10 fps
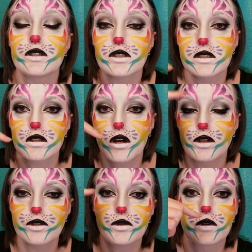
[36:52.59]
just to
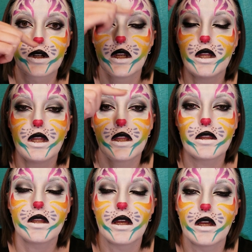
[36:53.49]
contour
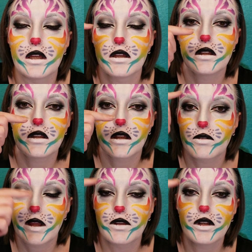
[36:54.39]

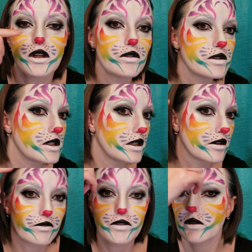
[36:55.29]
around the nose and a
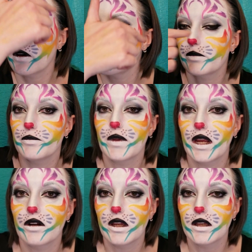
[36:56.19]
few other
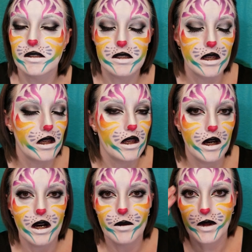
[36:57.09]
areas
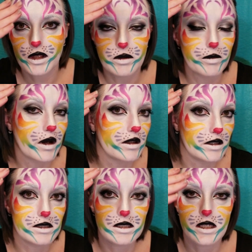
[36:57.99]
that you could probably
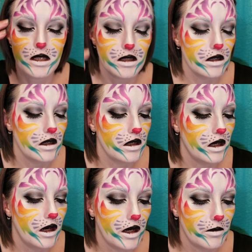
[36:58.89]
see.
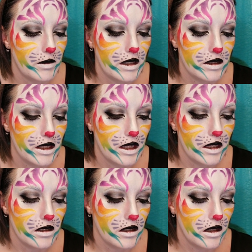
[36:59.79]
And then